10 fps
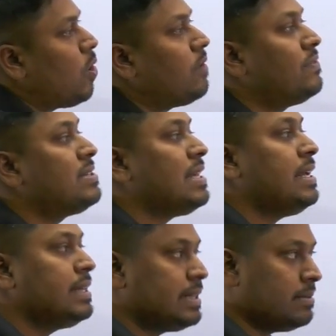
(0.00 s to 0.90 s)
of his
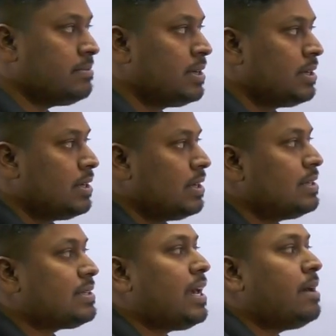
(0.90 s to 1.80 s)
income
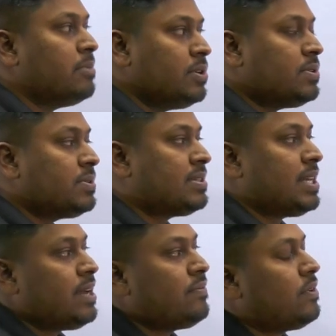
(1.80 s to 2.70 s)
is able to
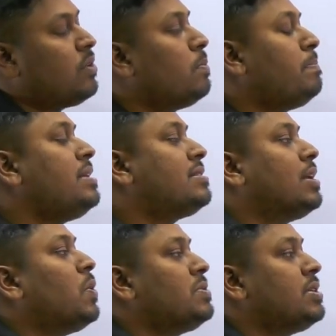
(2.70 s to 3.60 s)
save
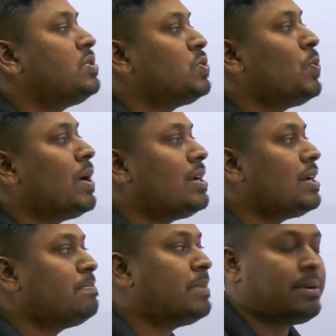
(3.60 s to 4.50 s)

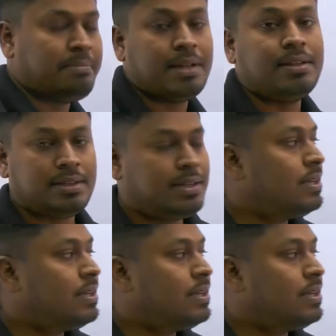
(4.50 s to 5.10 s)
₹1,200 per month.